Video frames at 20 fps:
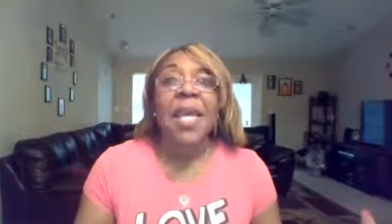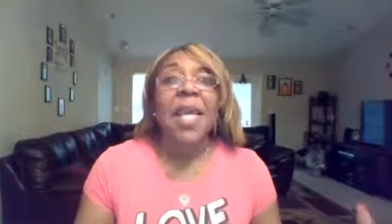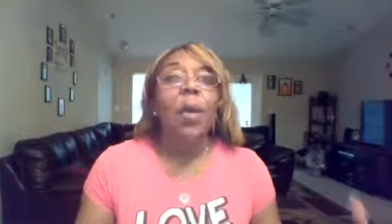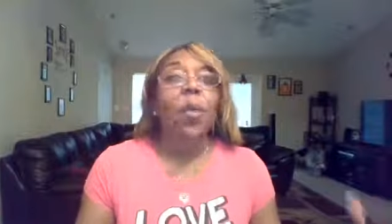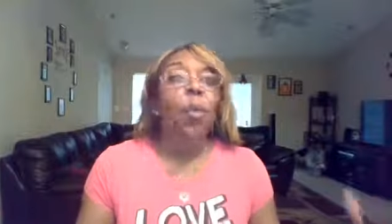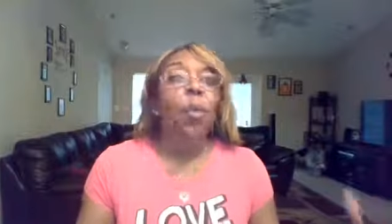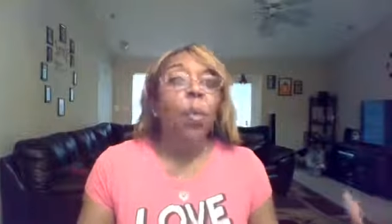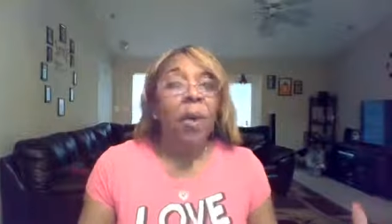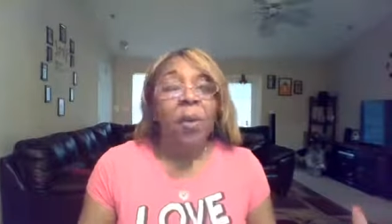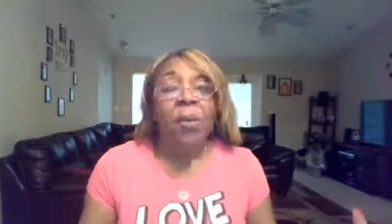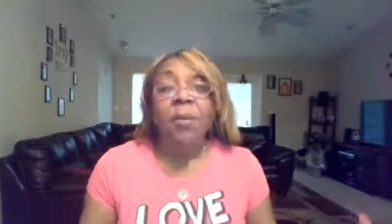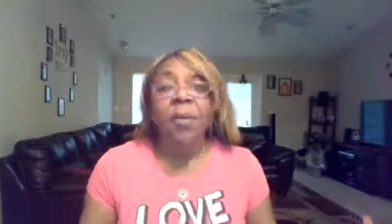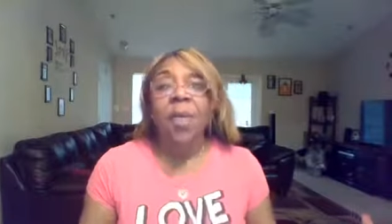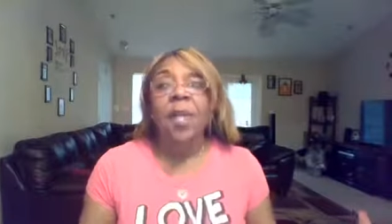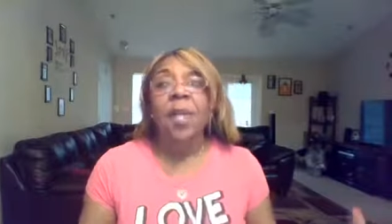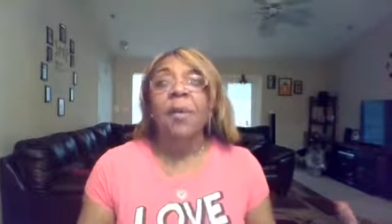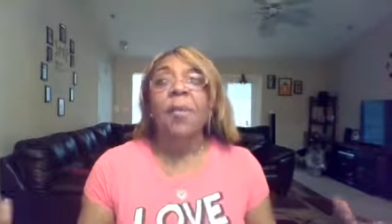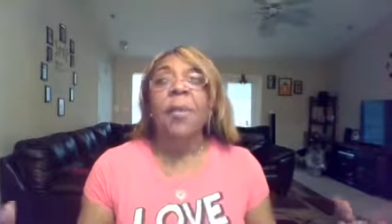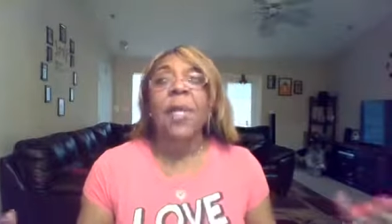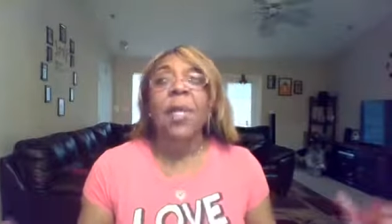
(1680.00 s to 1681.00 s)
being
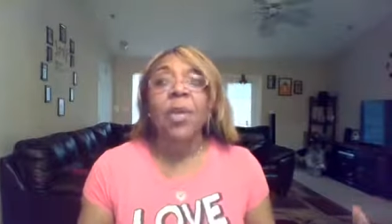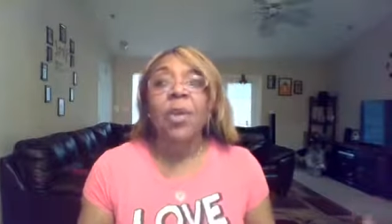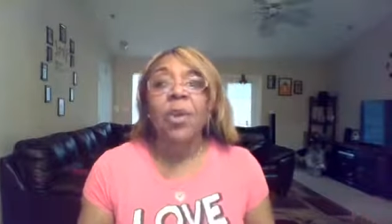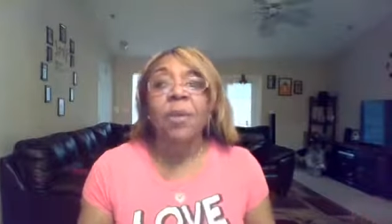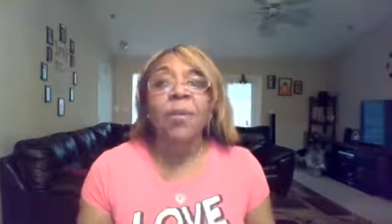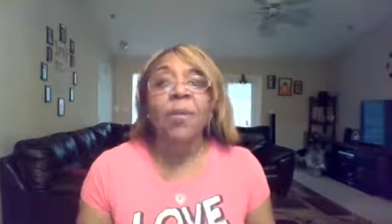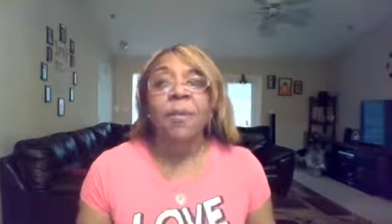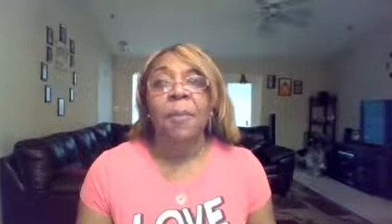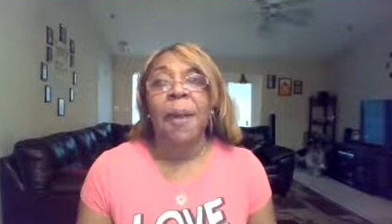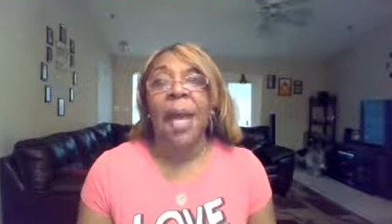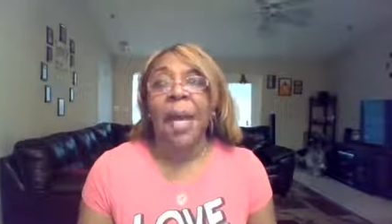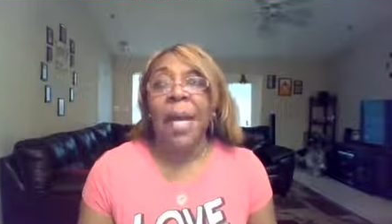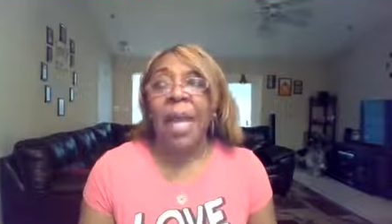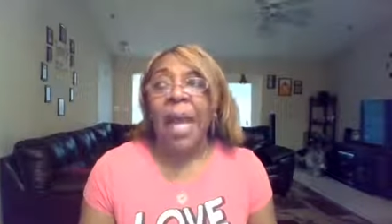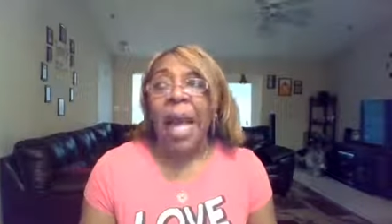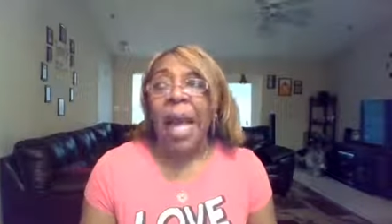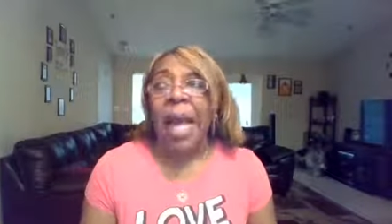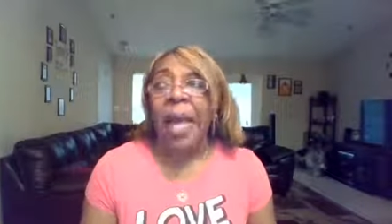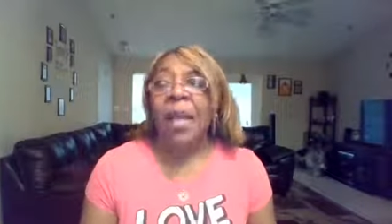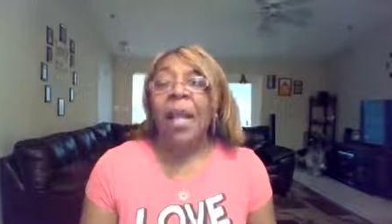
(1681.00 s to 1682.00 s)
worthy to be used by
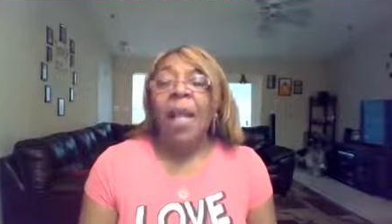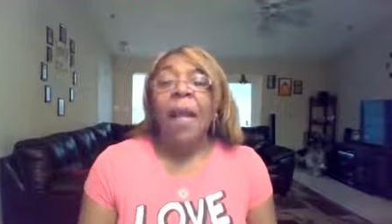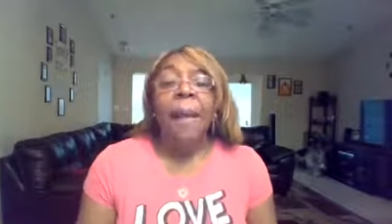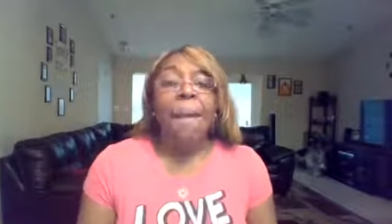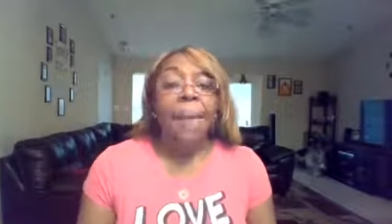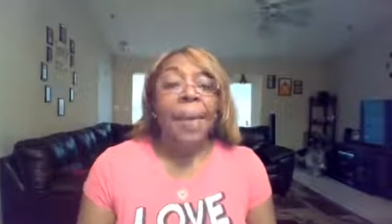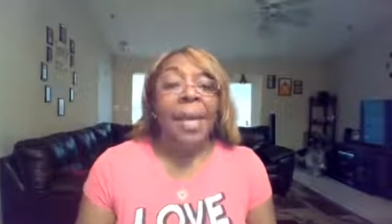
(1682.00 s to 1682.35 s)
God,